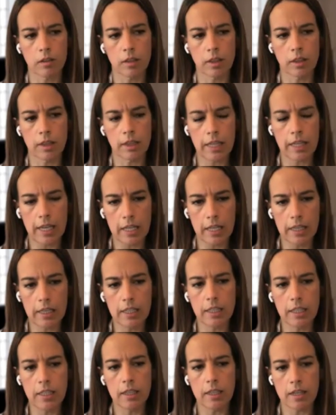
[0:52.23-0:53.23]

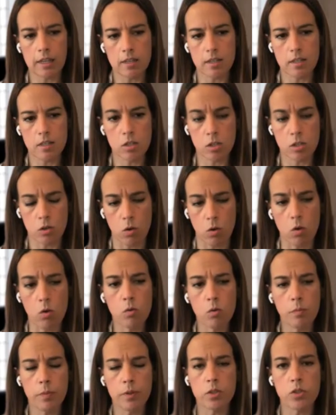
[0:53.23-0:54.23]
Lately, less
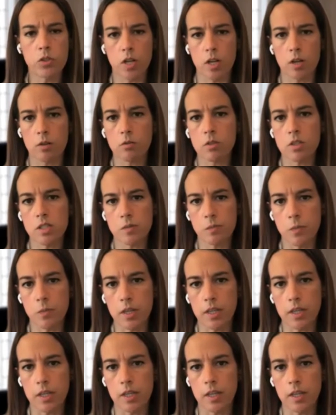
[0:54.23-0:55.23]
so, but generally
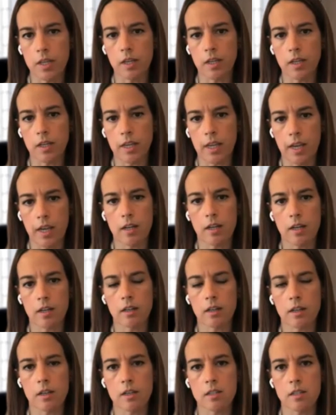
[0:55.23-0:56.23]
speaking,
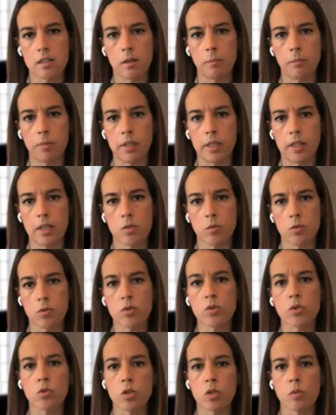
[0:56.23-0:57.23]
Canada is a place where
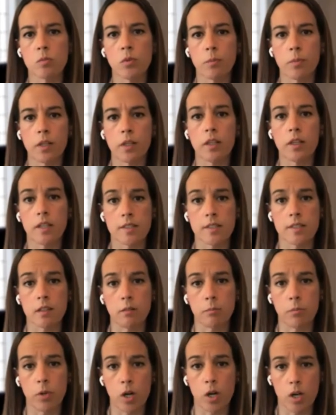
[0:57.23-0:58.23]
social mobility is
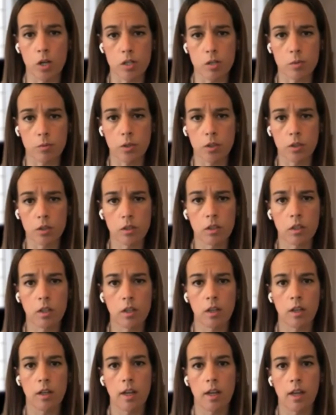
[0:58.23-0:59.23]
still possible.
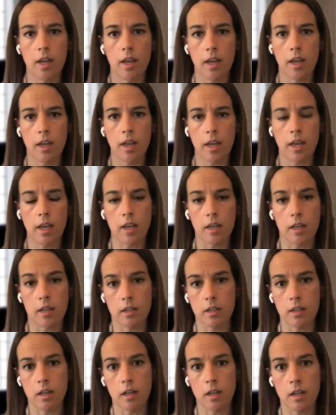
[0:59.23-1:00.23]

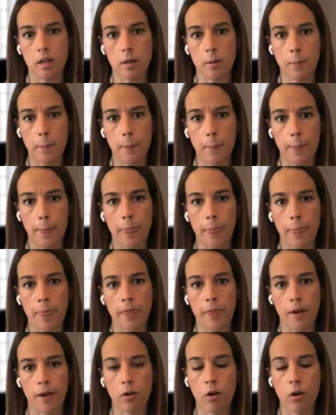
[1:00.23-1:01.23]
And
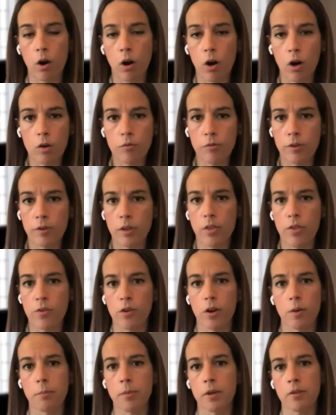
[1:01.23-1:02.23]
there are
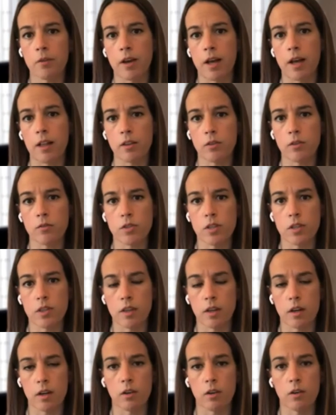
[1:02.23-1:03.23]
philanthropic values in
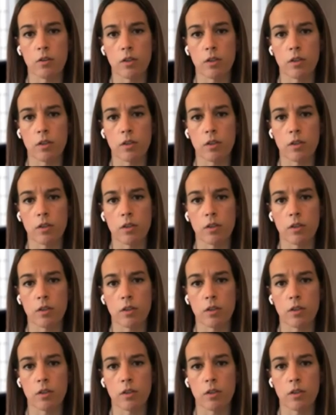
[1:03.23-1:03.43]
there.